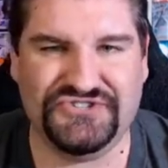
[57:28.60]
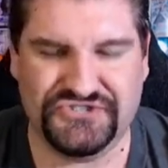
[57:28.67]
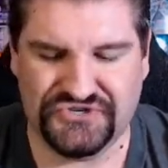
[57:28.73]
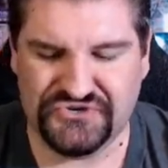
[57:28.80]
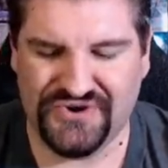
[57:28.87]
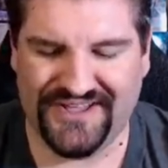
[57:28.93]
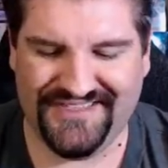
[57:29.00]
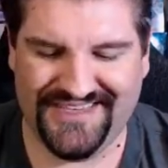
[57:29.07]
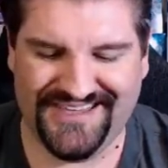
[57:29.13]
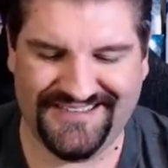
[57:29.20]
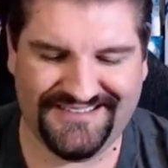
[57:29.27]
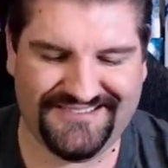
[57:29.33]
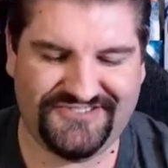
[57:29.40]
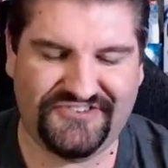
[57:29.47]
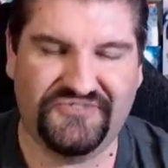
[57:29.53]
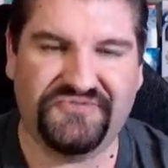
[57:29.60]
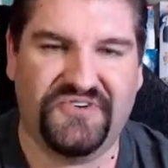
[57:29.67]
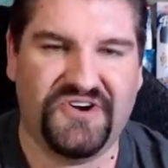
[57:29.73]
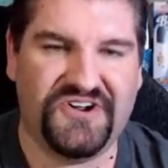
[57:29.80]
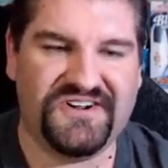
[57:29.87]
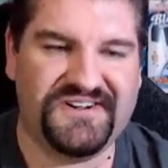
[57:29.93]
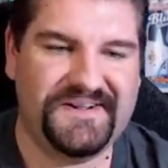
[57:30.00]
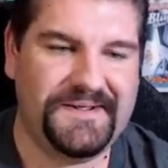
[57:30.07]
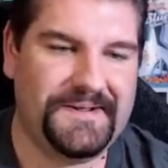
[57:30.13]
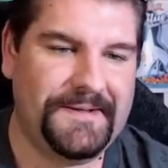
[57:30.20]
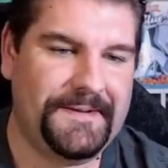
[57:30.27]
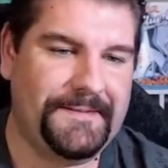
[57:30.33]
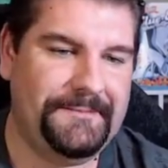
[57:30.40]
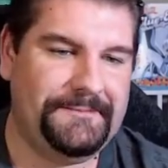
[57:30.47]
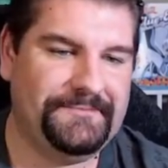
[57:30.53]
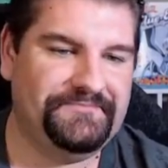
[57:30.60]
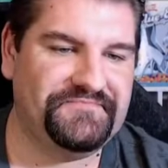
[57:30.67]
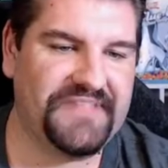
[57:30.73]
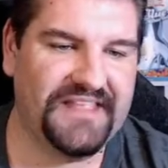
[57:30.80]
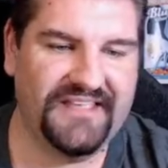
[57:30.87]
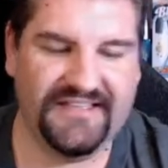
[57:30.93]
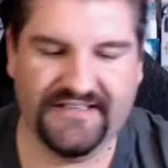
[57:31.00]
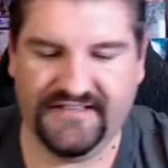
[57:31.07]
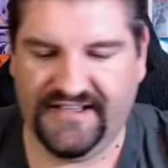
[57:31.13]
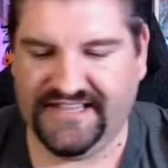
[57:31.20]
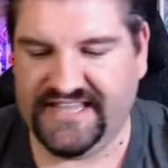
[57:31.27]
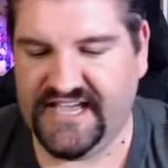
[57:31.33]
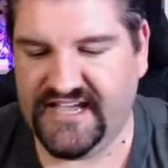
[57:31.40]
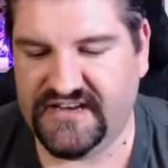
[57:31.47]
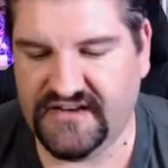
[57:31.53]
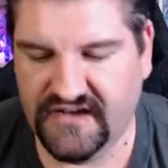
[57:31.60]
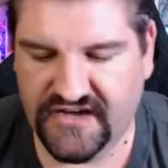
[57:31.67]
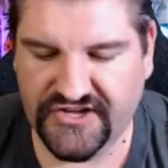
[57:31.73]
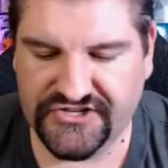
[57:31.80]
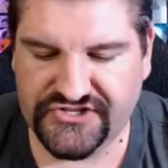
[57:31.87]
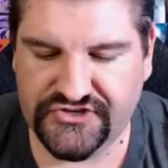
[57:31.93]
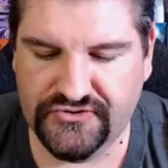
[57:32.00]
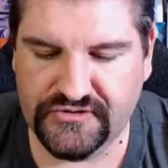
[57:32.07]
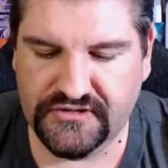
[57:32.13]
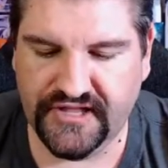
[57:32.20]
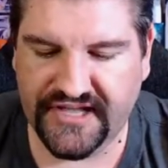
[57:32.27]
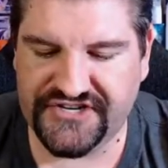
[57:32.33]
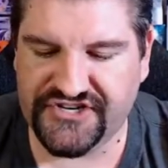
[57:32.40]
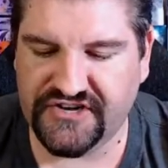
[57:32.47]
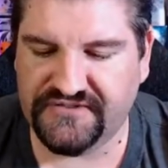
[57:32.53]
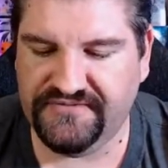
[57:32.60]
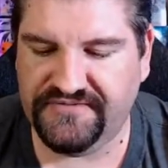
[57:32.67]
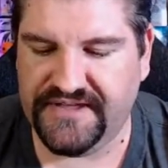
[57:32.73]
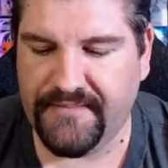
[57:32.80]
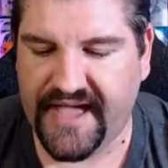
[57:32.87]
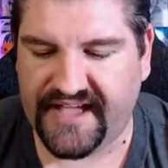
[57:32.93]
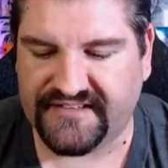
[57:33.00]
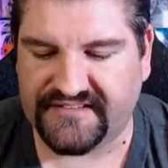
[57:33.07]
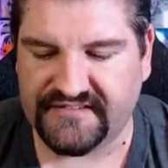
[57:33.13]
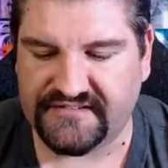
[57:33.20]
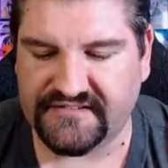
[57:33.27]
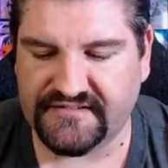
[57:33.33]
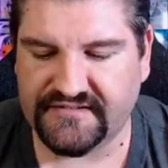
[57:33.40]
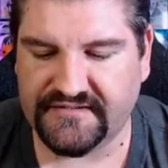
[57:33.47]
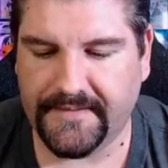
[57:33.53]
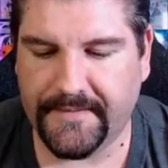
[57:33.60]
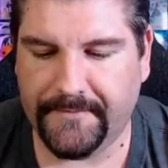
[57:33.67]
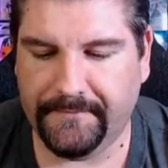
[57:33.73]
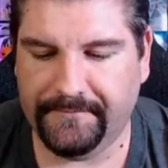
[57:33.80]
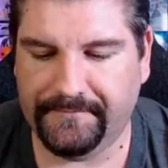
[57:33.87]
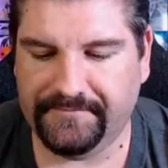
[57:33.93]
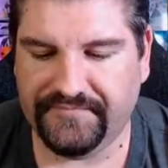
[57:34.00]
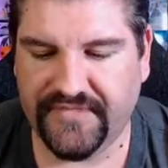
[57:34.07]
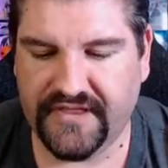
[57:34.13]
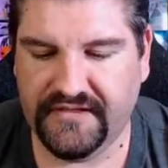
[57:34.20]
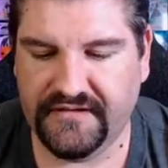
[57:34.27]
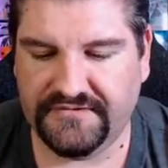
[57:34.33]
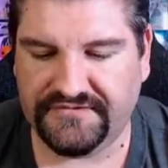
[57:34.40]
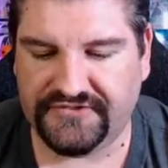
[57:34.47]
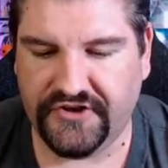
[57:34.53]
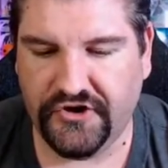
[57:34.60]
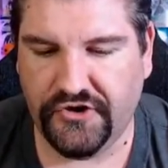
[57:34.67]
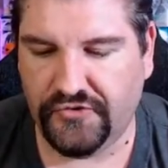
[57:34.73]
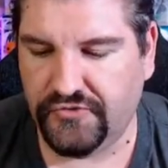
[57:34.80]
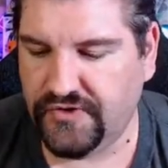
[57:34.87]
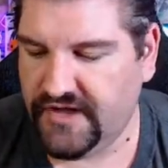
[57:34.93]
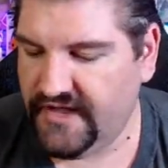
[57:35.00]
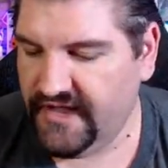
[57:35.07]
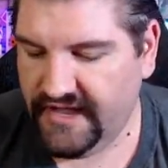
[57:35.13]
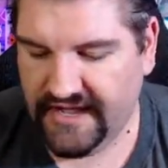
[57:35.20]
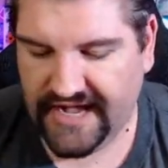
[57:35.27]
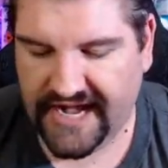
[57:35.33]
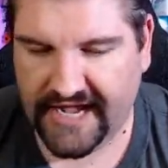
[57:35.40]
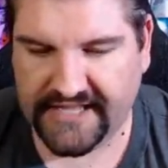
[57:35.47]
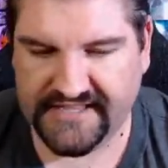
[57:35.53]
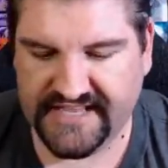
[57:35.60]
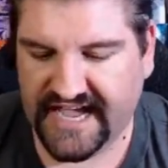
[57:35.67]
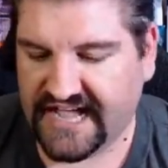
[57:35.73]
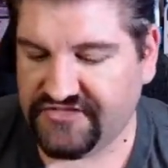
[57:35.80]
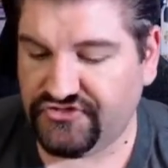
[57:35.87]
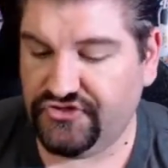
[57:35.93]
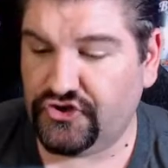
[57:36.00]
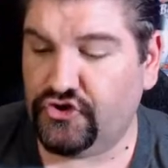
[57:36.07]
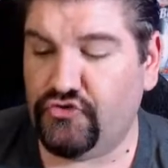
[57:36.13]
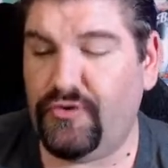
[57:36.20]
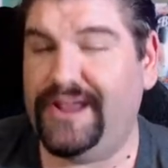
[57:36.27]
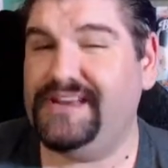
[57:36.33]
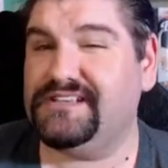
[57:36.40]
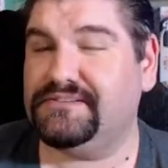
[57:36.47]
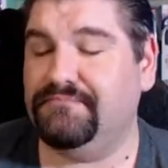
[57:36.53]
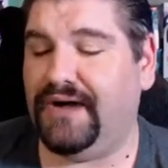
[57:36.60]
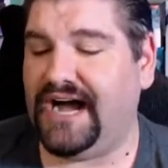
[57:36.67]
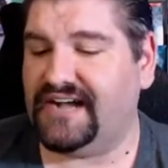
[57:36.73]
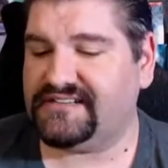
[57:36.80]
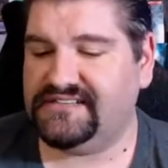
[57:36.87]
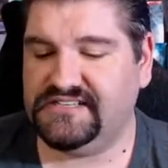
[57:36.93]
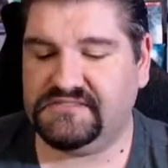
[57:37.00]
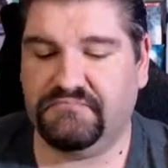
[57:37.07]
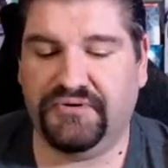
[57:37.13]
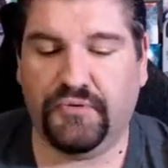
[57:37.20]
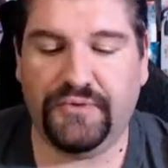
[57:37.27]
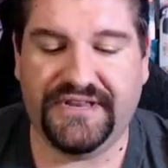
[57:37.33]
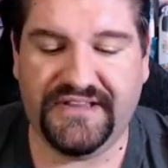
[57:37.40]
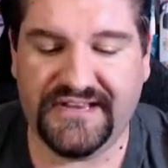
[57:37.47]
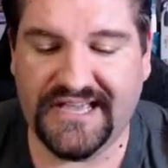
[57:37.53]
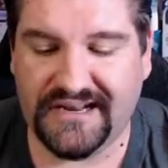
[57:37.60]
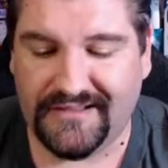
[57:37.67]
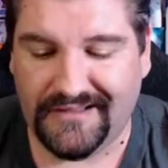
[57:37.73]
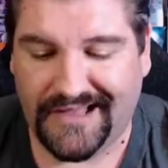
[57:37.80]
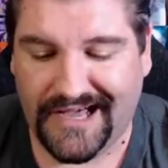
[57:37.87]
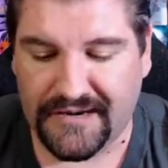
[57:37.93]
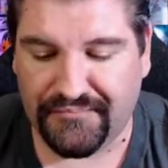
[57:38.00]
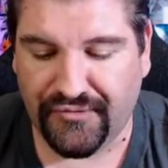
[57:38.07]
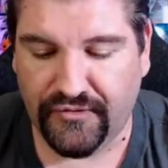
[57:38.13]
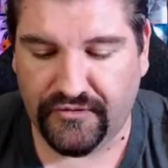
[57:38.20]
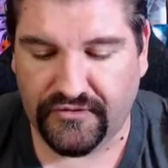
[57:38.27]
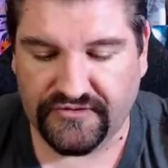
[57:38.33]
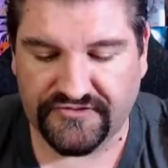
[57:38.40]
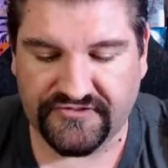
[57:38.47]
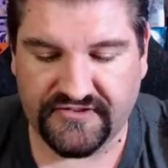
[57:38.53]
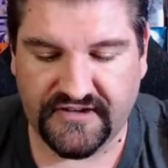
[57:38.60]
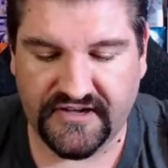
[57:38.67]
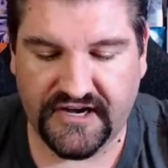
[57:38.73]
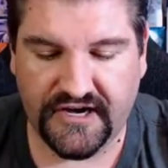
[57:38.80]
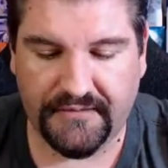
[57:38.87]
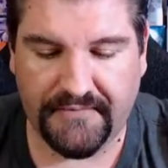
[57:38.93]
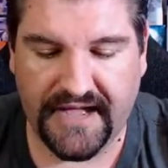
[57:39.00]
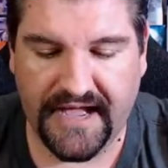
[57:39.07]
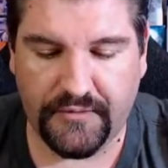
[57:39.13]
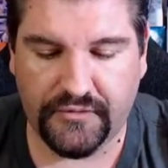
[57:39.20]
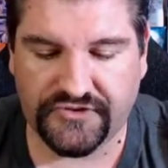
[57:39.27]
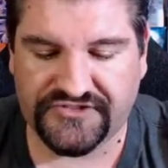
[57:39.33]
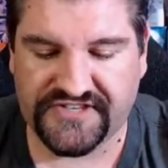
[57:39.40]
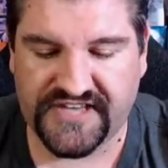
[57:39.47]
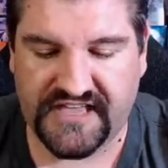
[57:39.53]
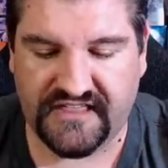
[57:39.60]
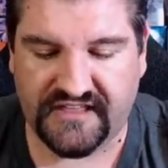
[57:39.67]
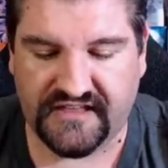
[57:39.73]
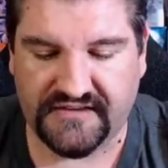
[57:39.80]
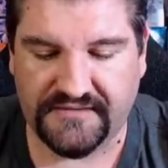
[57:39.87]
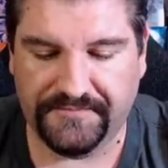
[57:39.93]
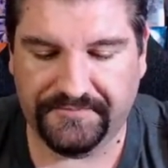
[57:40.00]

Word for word: two, I think, so far. And then uh, two Glaceon VMAXs. So, uh, not the greatest boxes, but we did get a lot of pulls. Um, I will say that